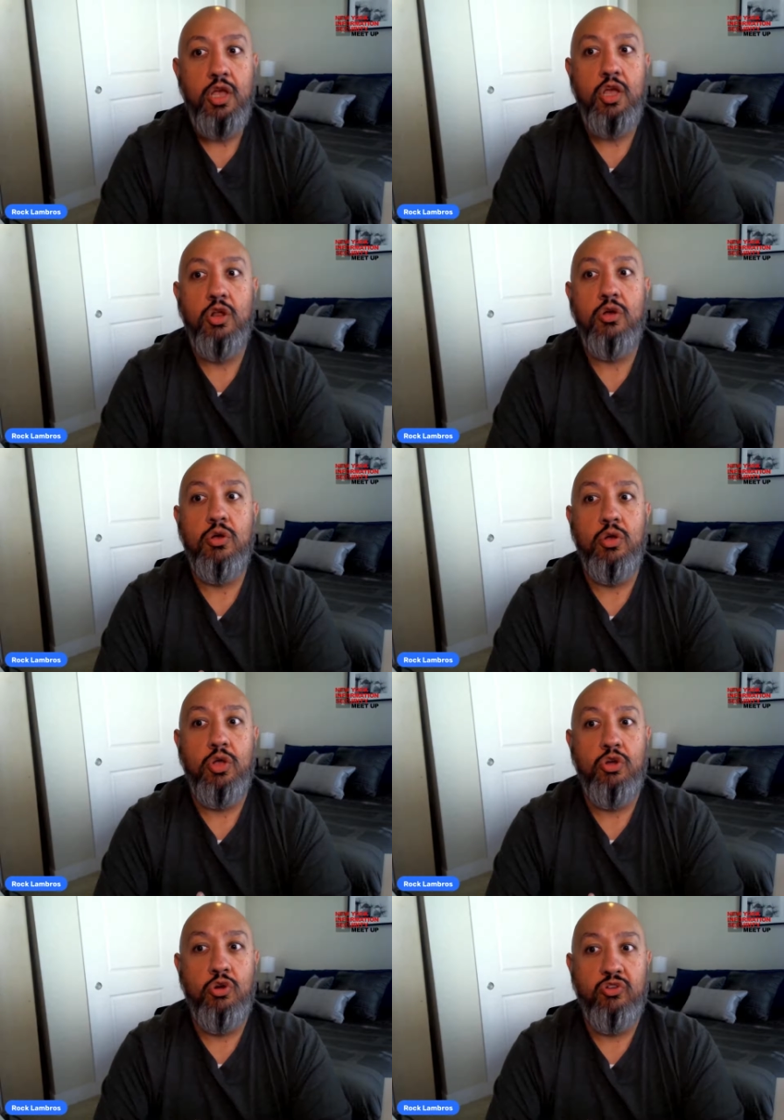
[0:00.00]

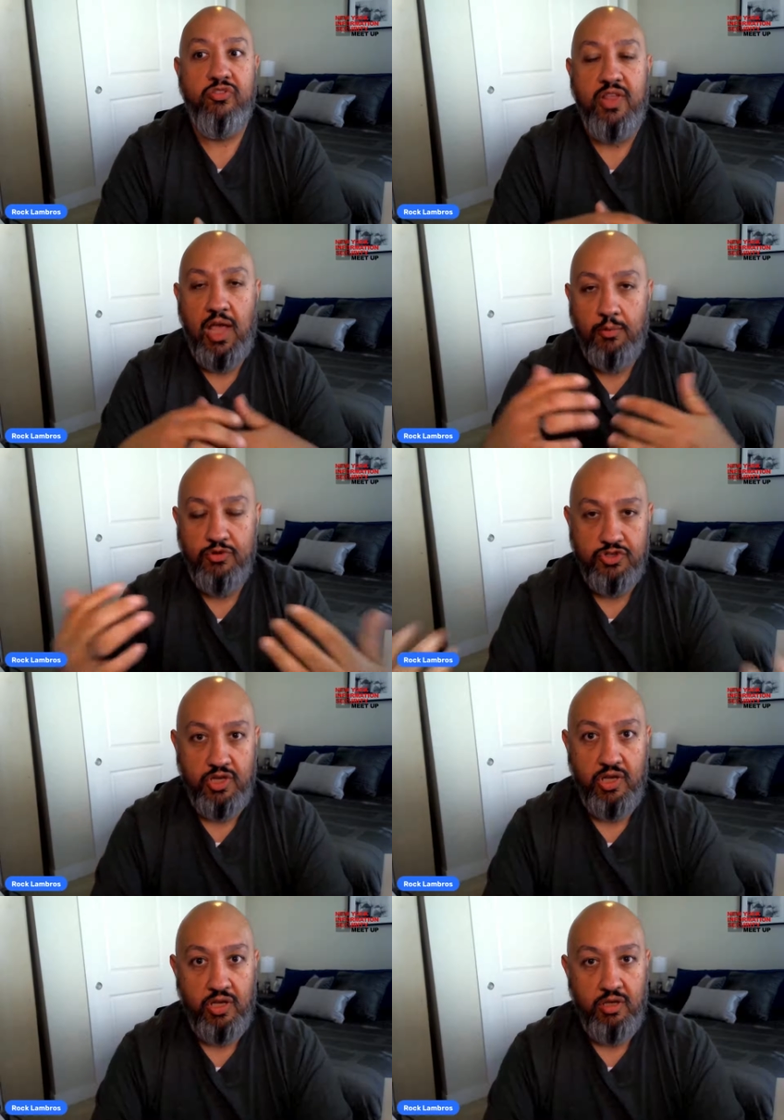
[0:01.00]
You're
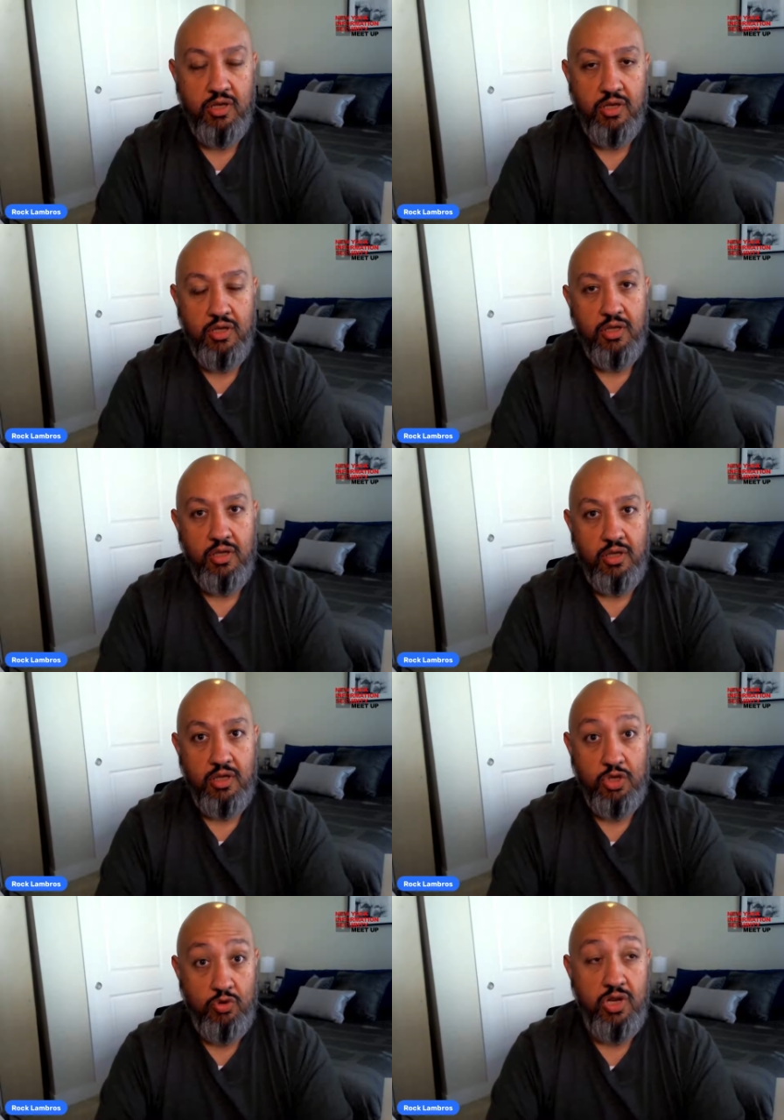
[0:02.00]
establishing.
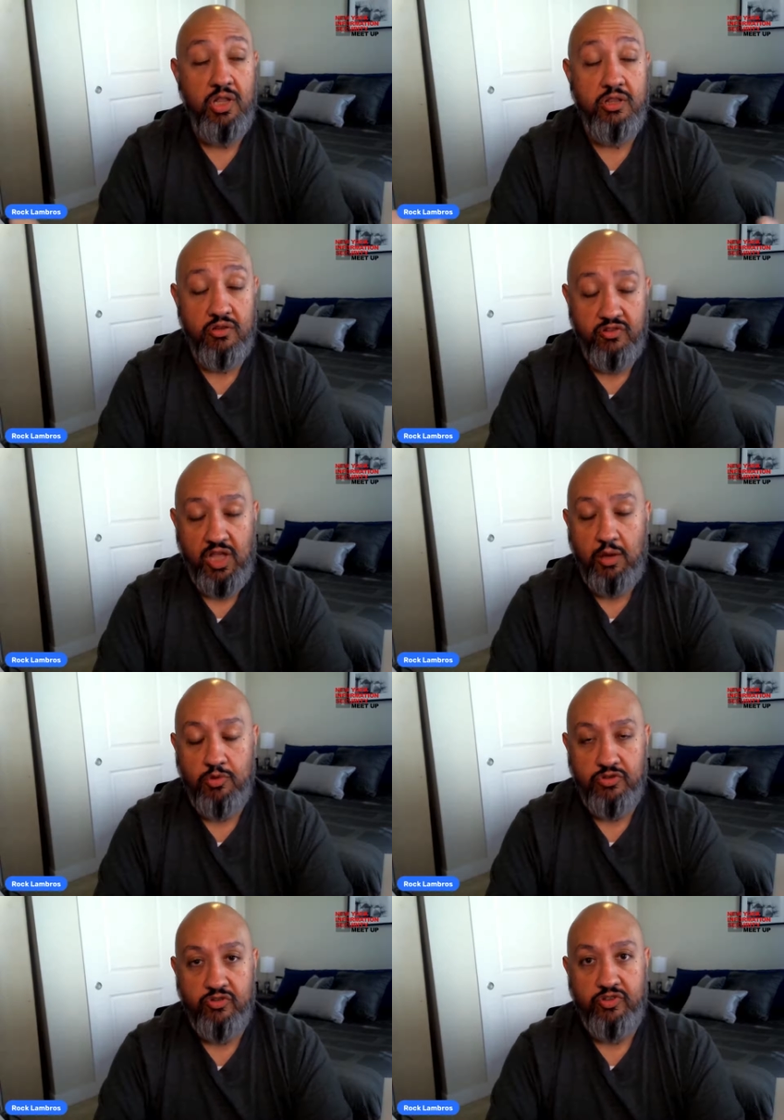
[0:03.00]
You need to
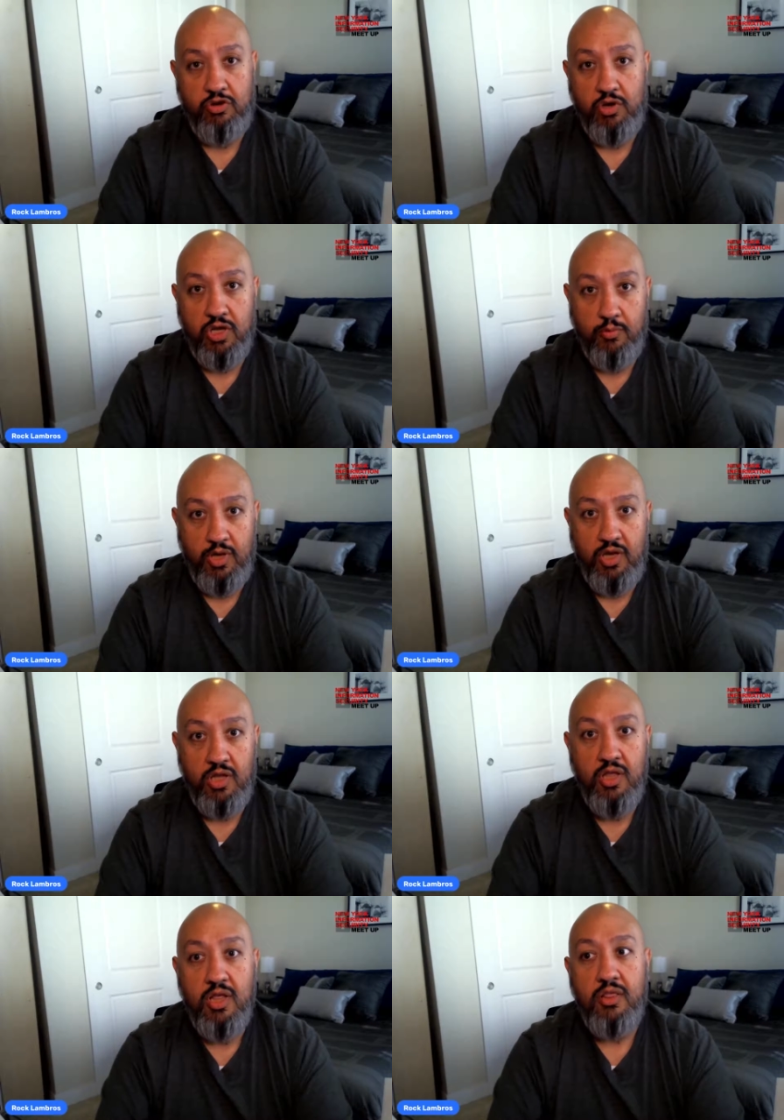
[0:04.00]
establish a steering
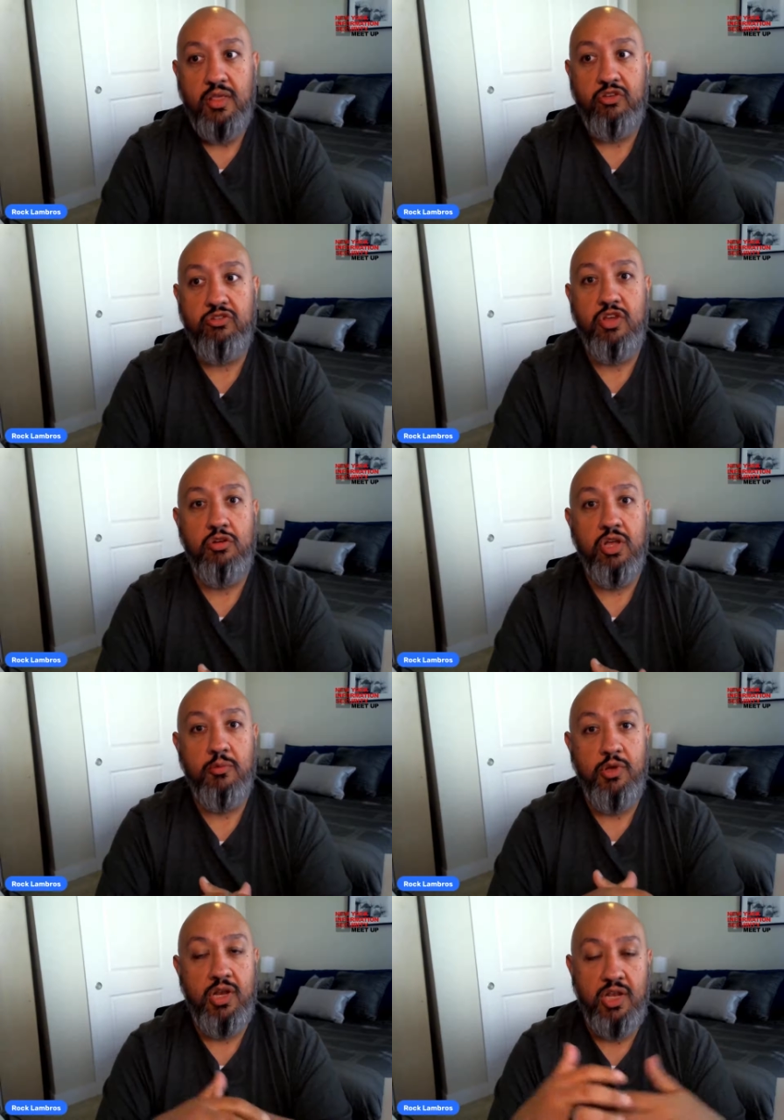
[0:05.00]
committee. That steering
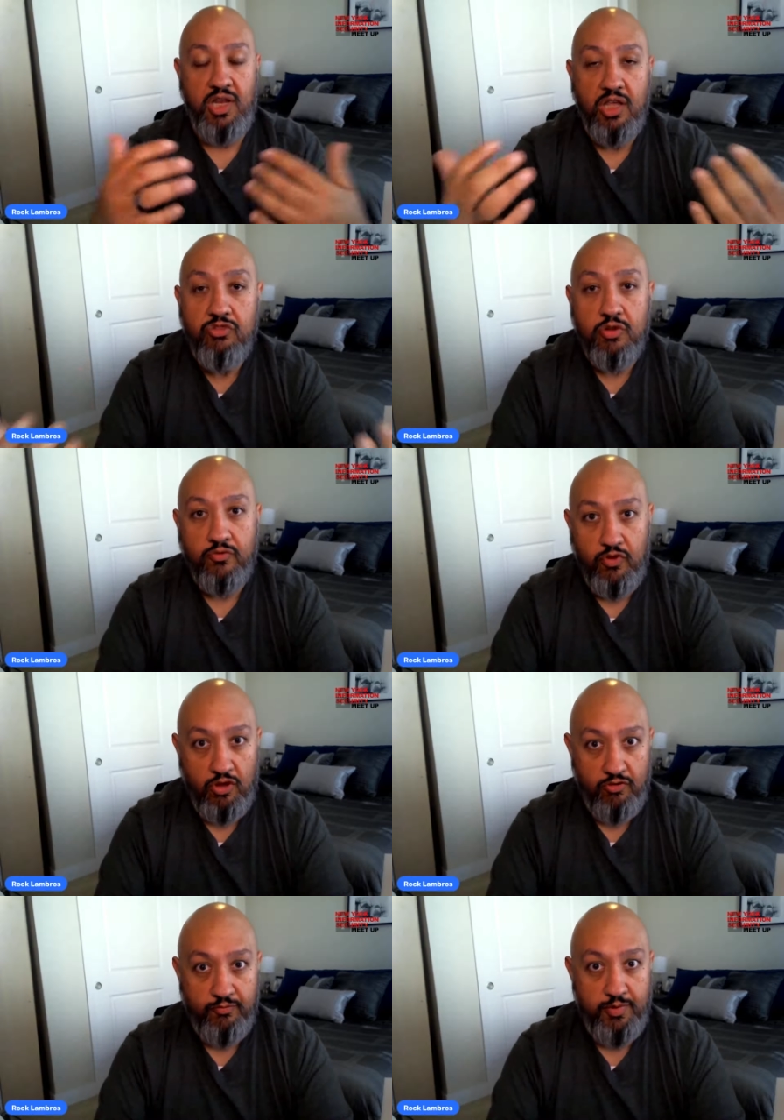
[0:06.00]
committee needs to
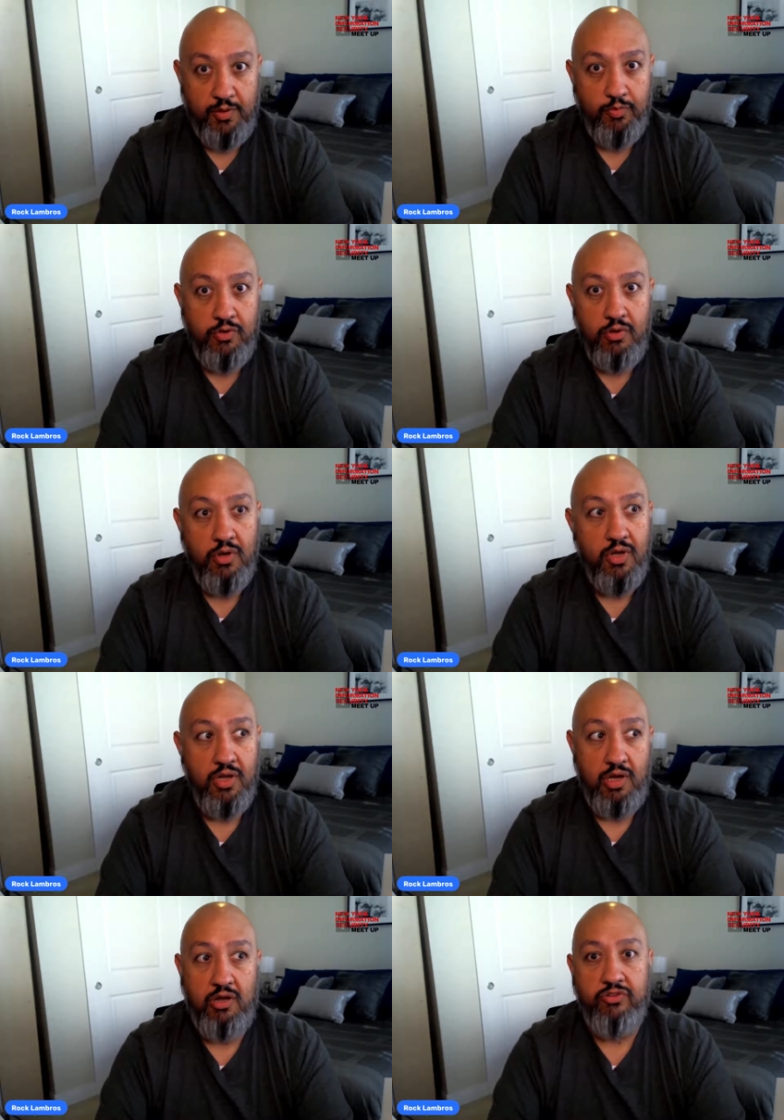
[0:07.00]
involve people
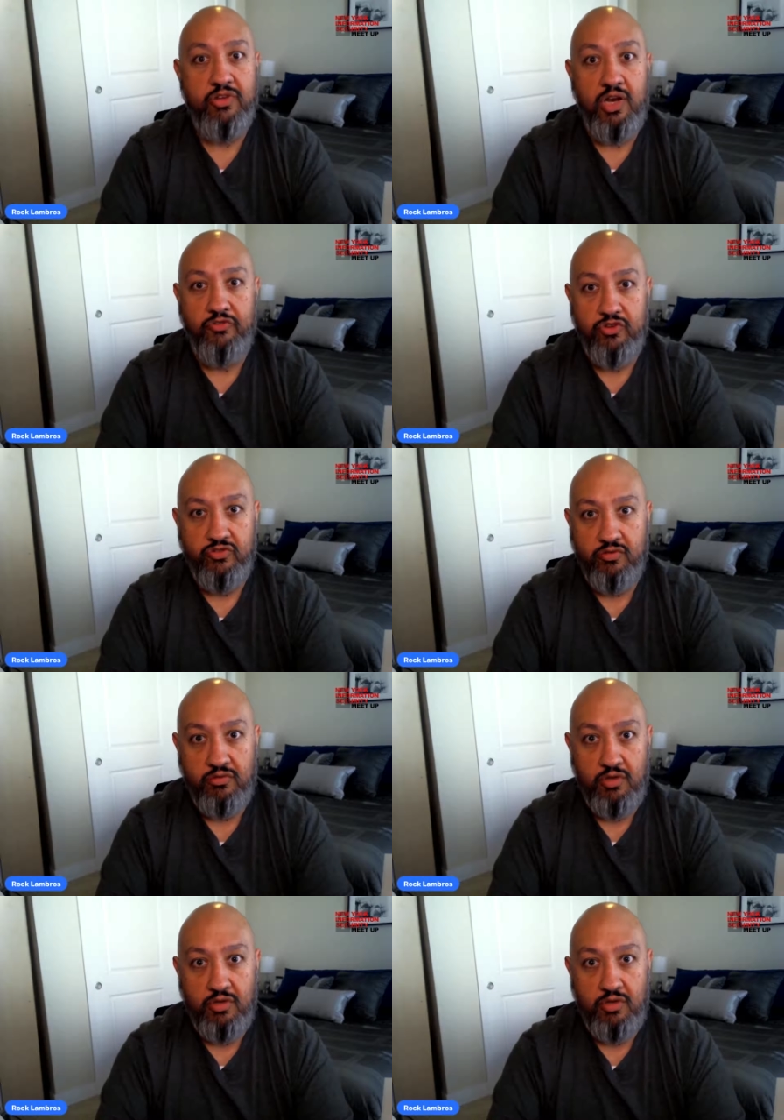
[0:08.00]
outside of just